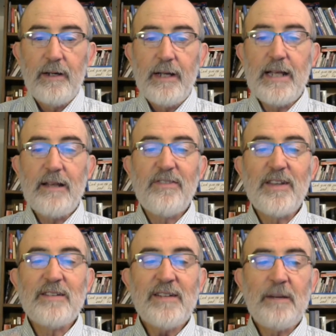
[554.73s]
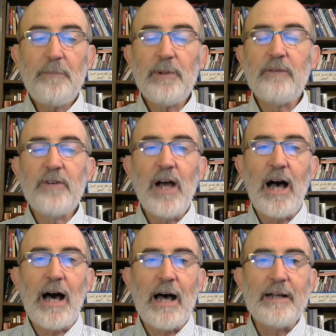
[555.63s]
It is the temple of
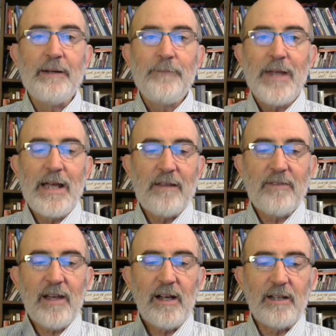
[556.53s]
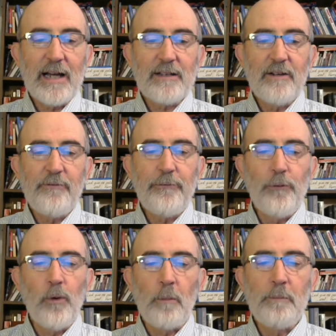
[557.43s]
God in its collective
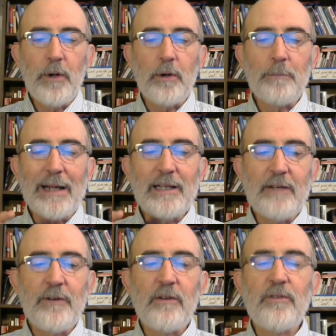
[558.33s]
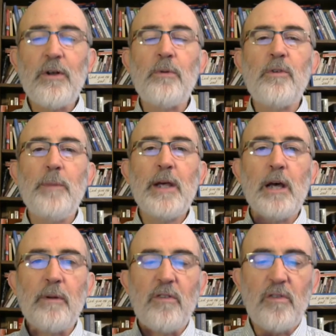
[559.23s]
form, built by living stones to
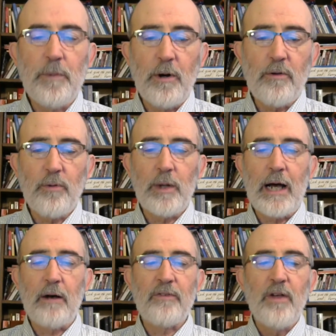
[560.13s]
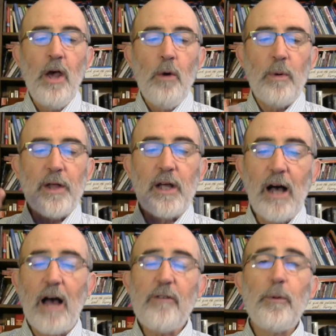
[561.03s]
become a spiritual house where the
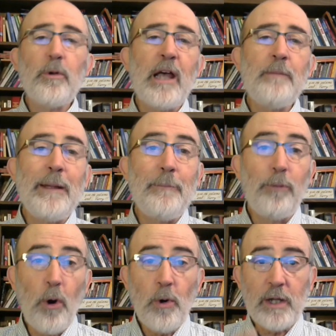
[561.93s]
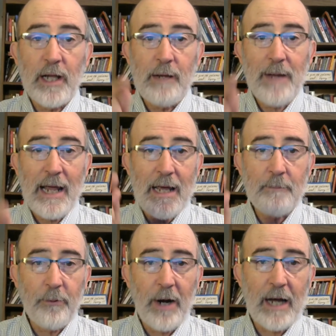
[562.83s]
gospel can be proclaimed and
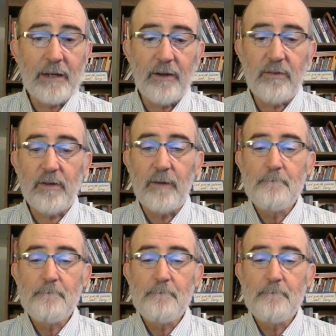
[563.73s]
practiced.